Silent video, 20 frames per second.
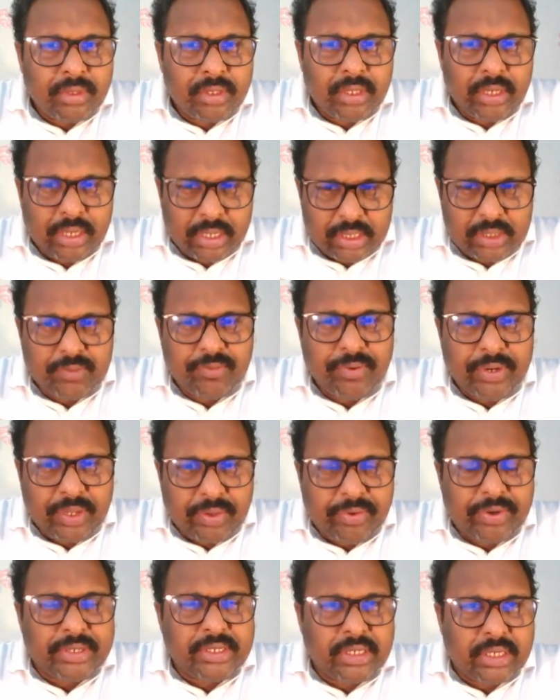It is
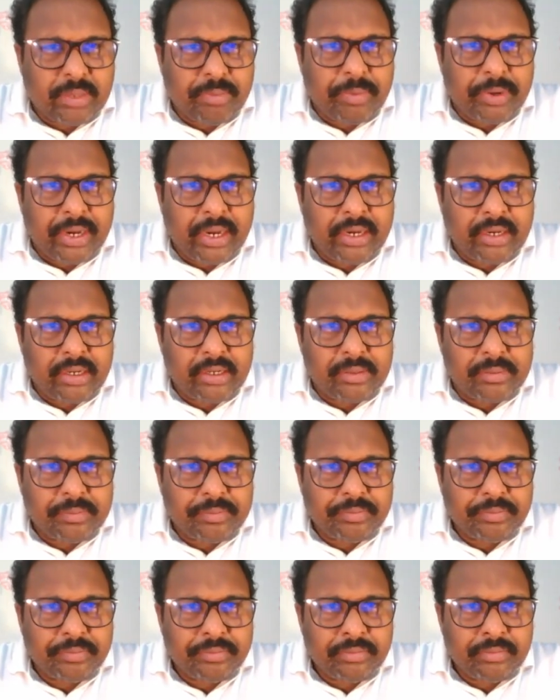frequency dependent,
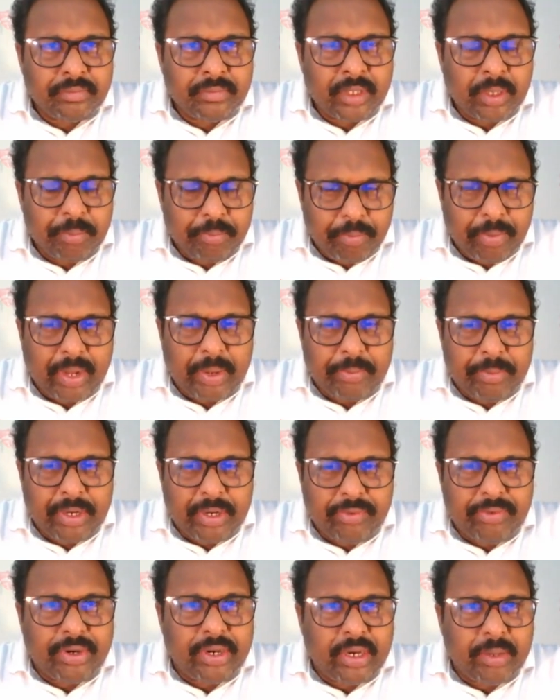
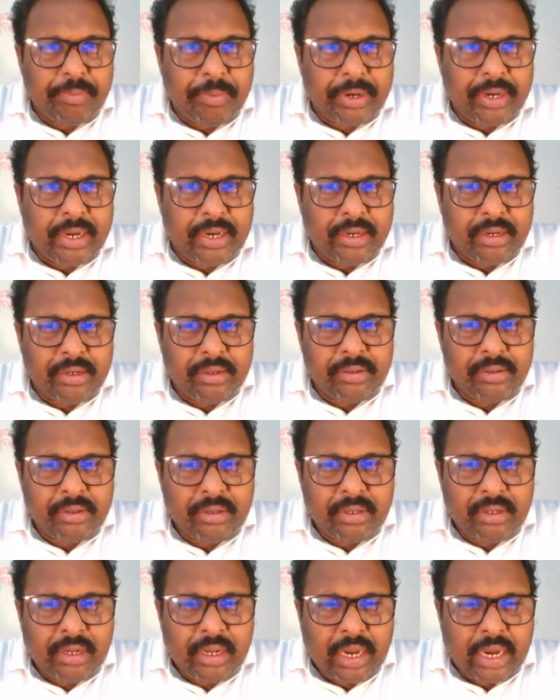permittivity dependent,
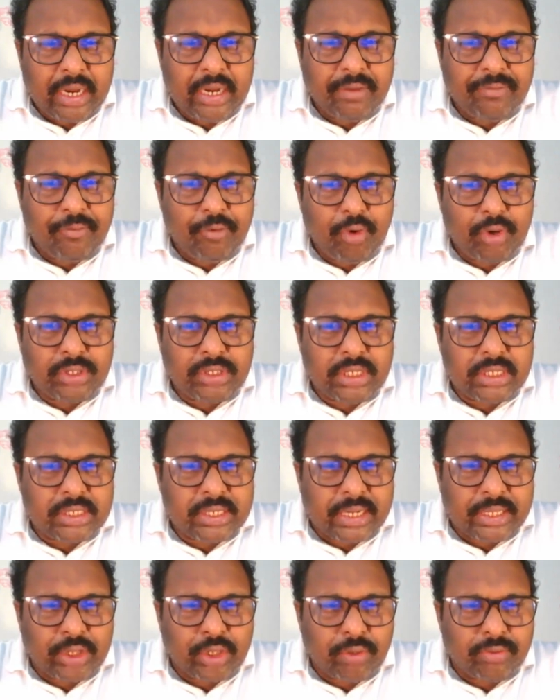and of course the
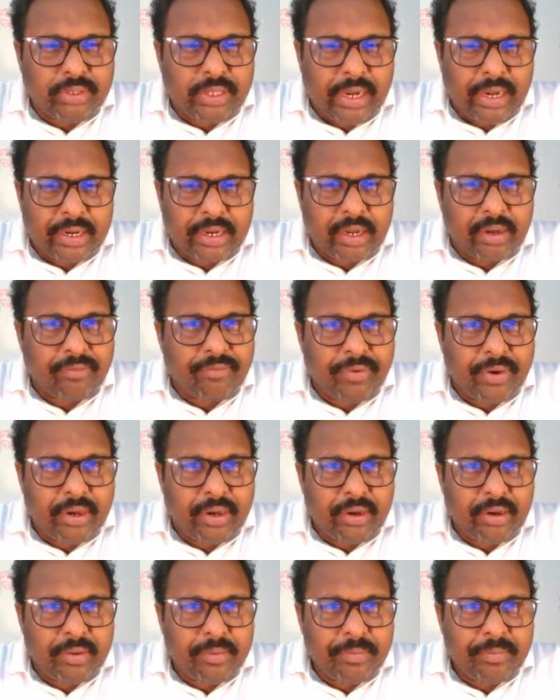strength of the electric
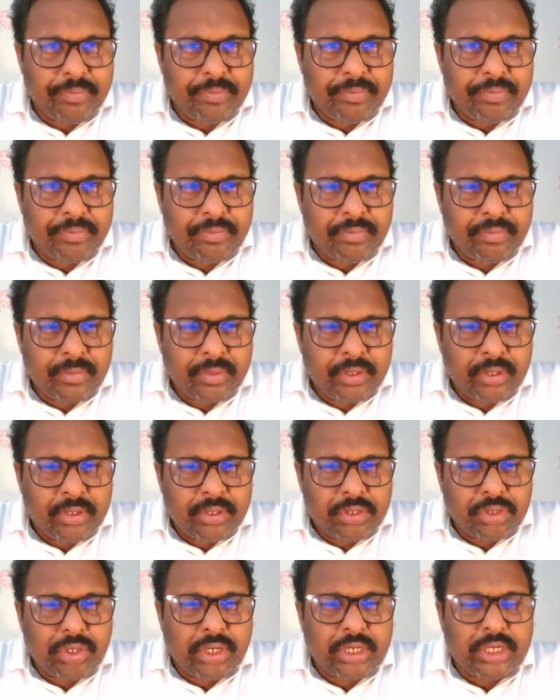field.
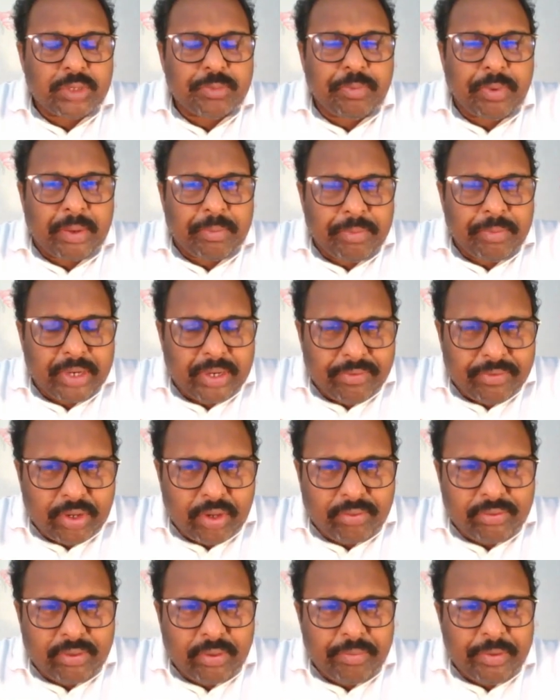So it's
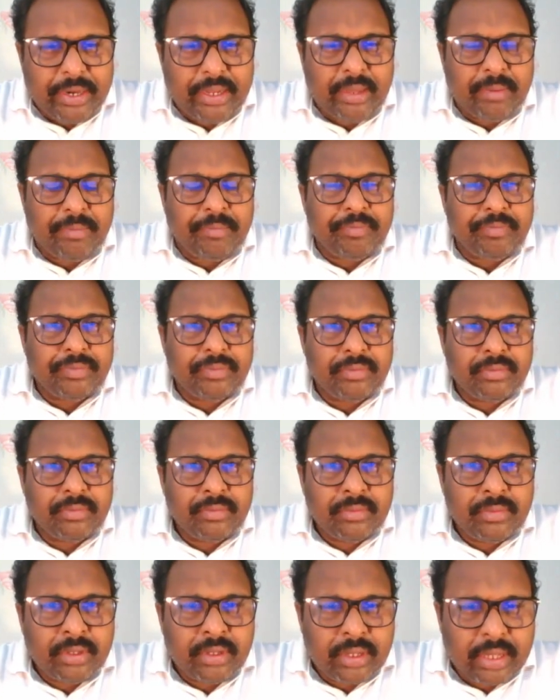permittivity of the medium,
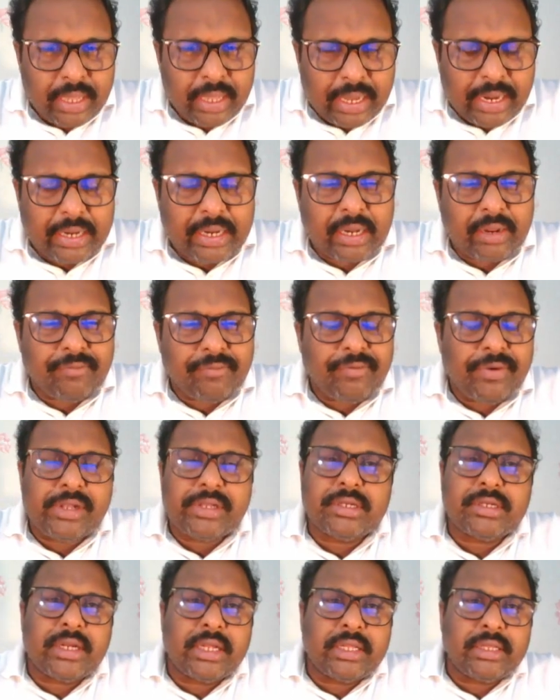electric field
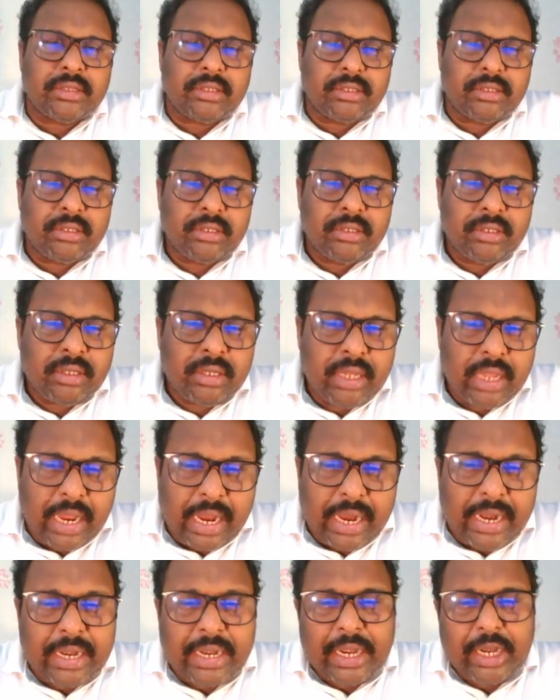strength,
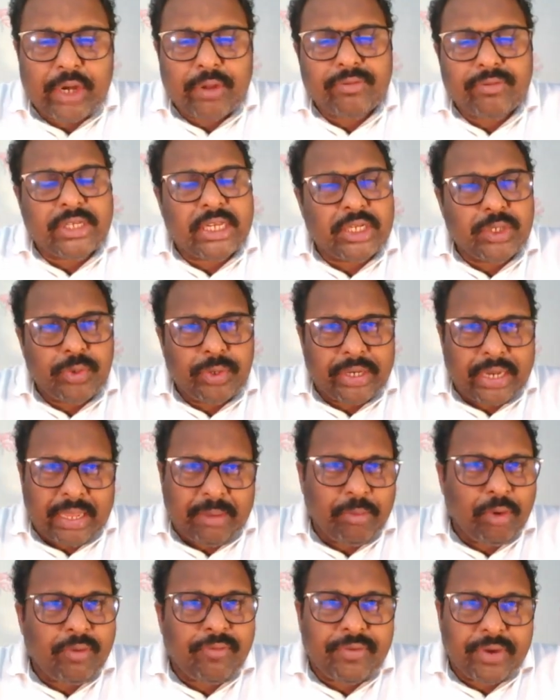and rate of change with
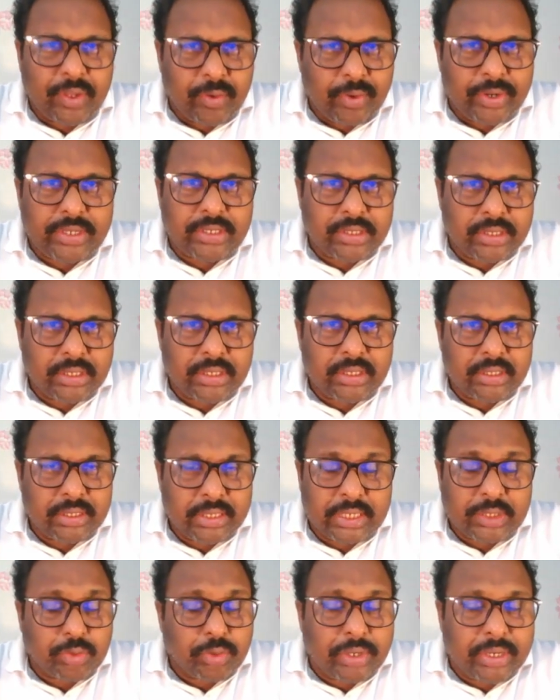time or frequency.
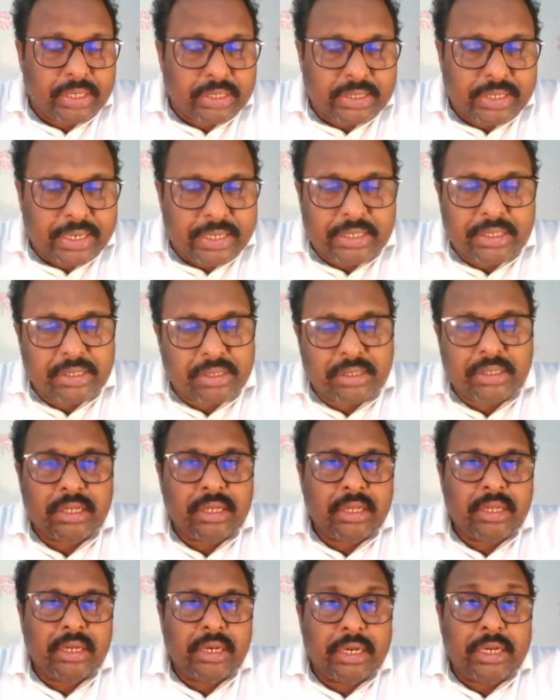That's what decides
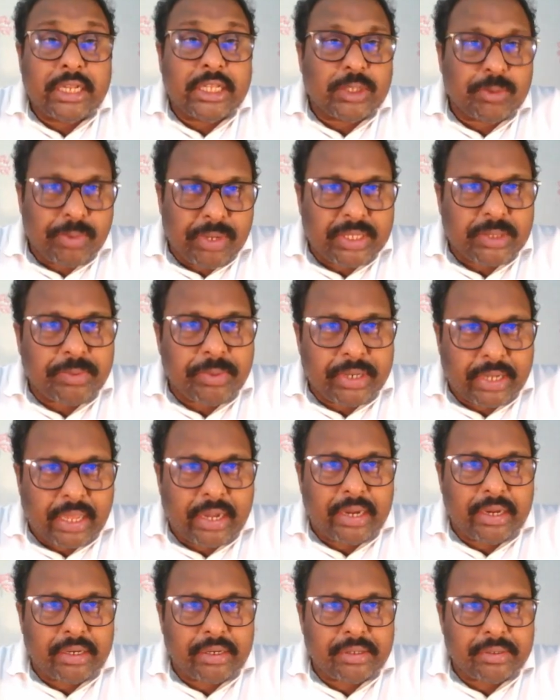displacement
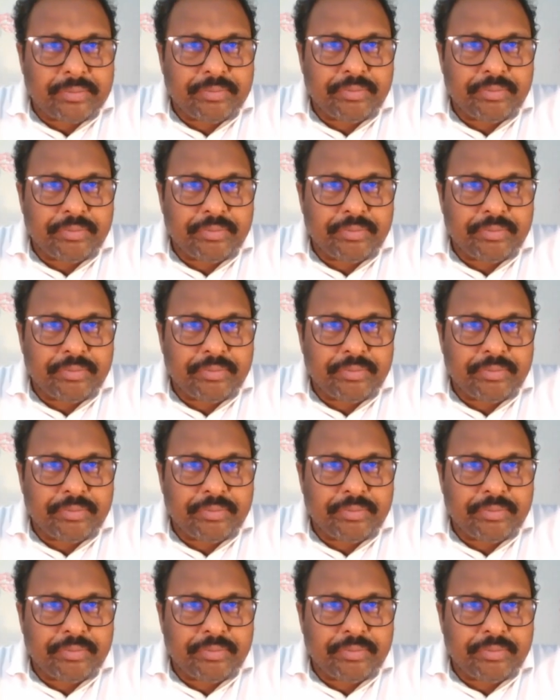current.